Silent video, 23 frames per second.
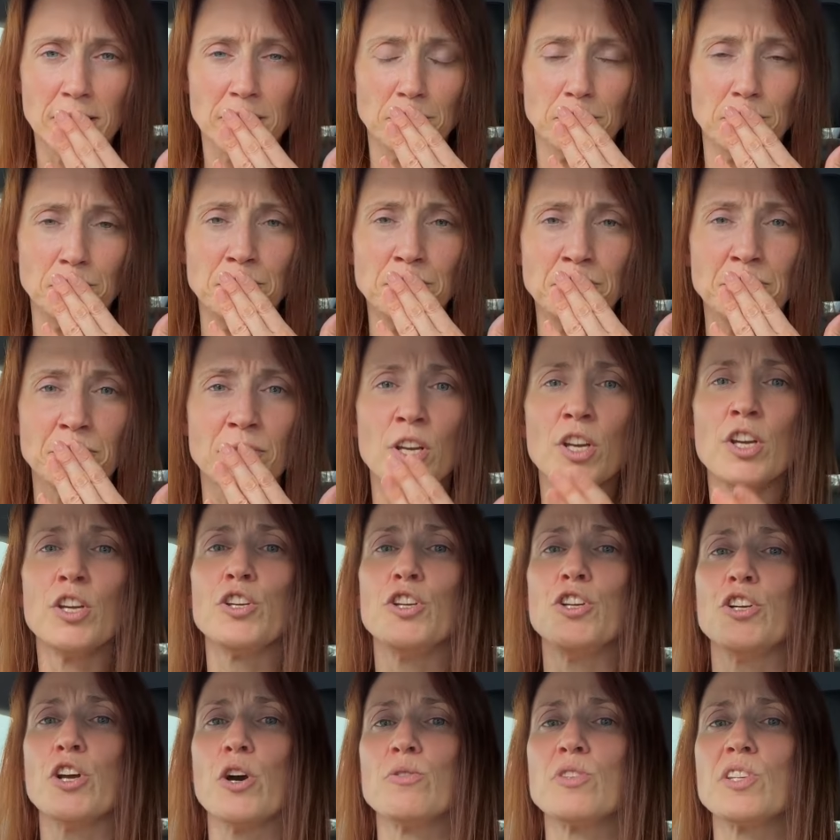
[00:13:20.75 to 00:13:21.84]
You
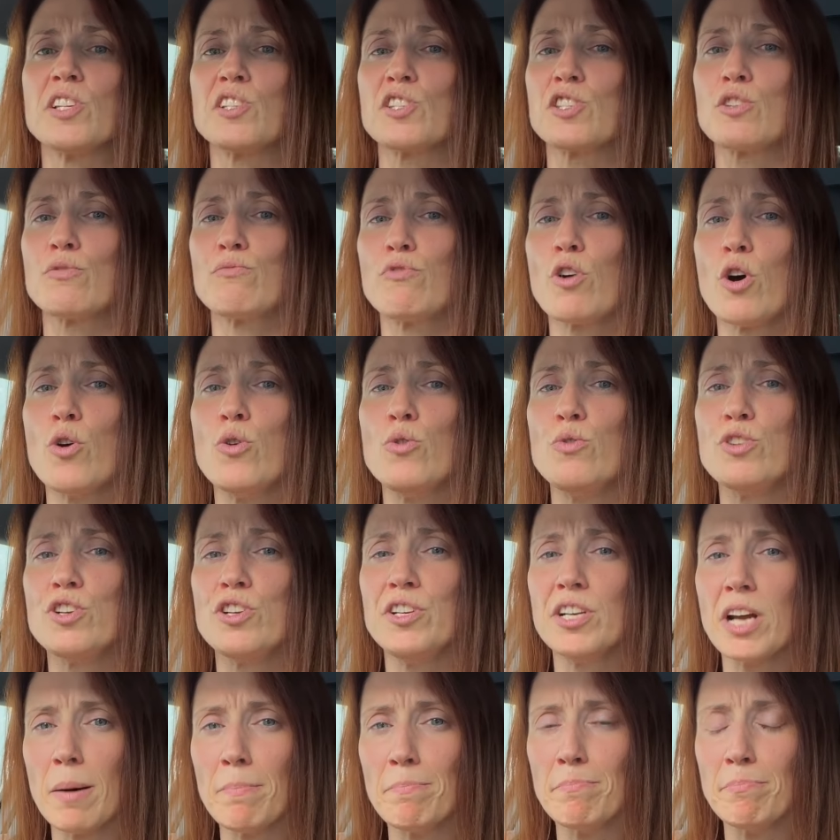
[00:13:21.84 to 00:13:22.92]
notice the road
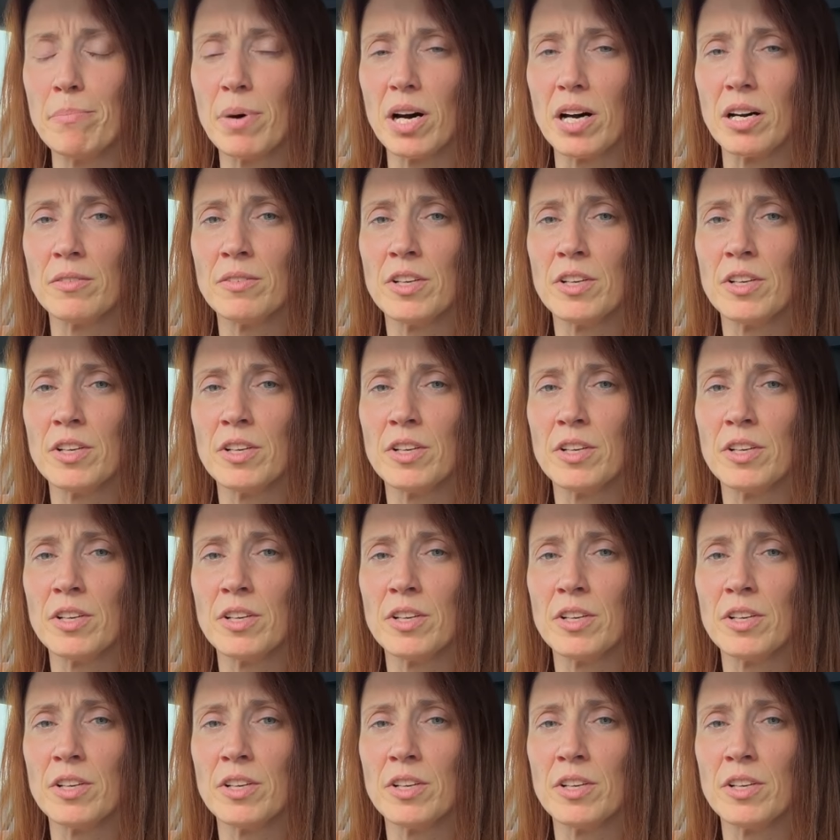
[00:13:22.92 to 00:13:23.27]
number.